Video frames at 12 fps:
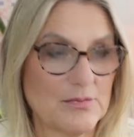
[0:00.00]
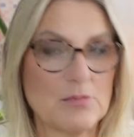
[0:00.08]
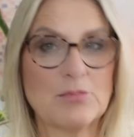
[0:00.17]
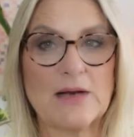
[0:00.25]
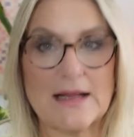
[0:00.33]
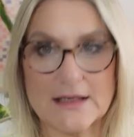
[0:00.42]

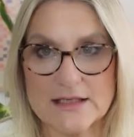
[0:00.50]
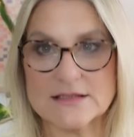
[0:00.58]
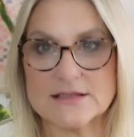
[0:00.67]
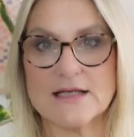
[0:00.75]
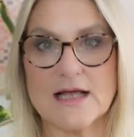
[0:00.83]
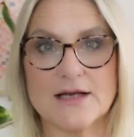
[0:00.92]

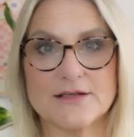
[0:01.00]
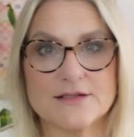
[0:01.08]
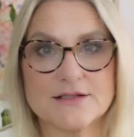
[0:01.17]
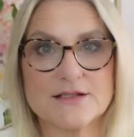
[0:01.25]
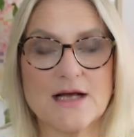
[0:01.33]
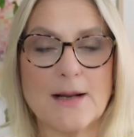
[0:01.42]
blankets
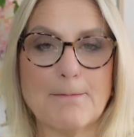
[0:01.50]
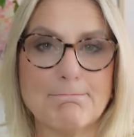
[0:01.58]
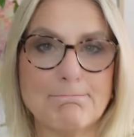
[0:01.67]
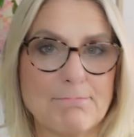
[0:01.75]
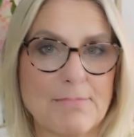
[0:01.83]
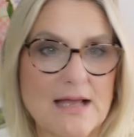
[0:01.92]
and
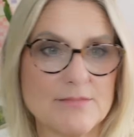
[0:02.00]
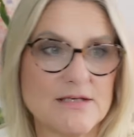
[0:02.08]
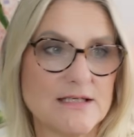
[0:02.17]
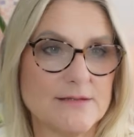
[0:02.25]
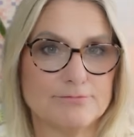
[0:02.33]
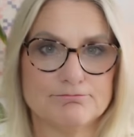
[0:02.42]

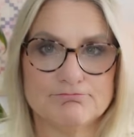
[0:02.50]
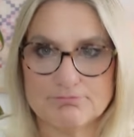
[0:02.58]
baby